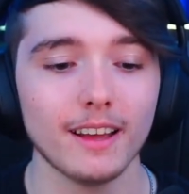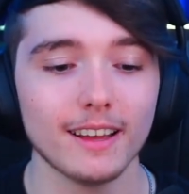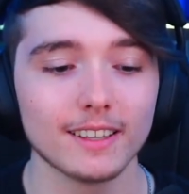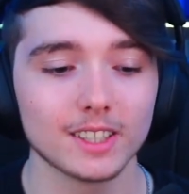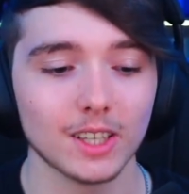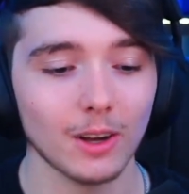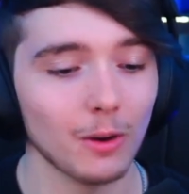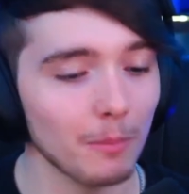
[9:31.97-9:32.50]

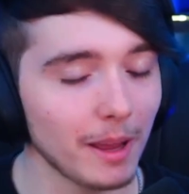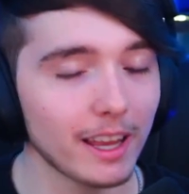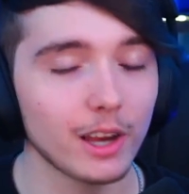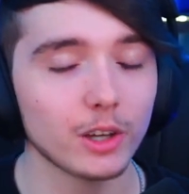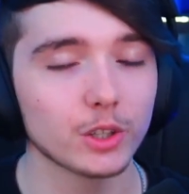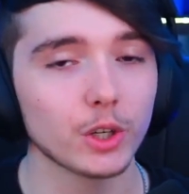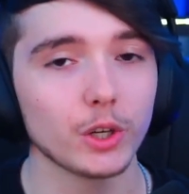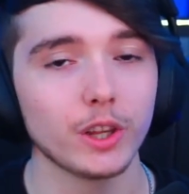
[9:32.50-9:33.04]
So making
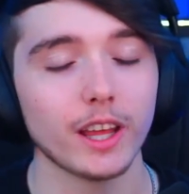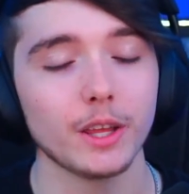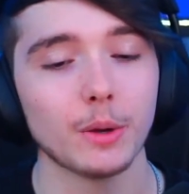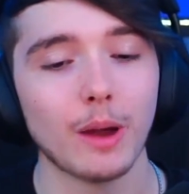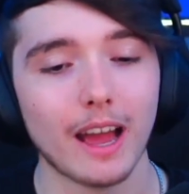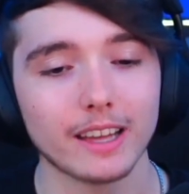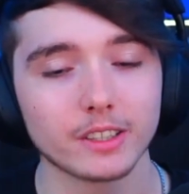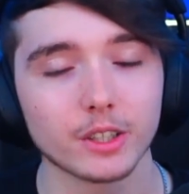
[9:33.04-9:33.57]
sure that you
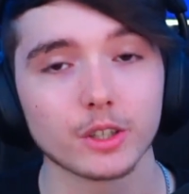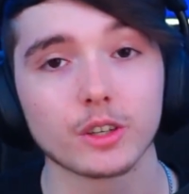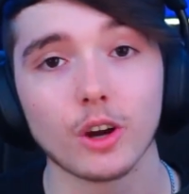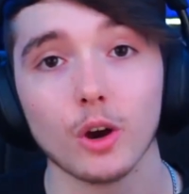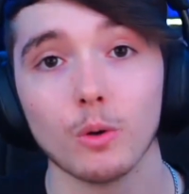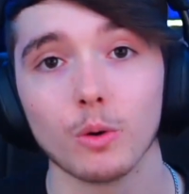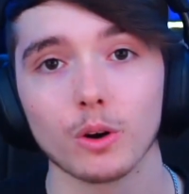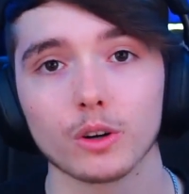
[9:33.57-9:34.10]
ask your
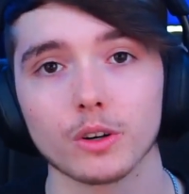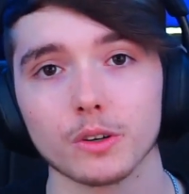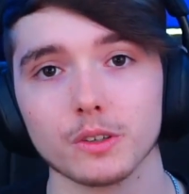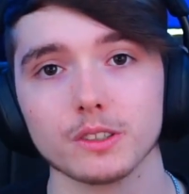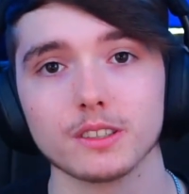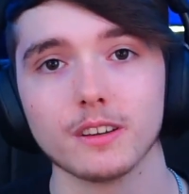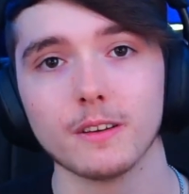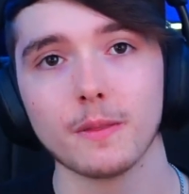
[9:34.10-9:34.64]
coworkers.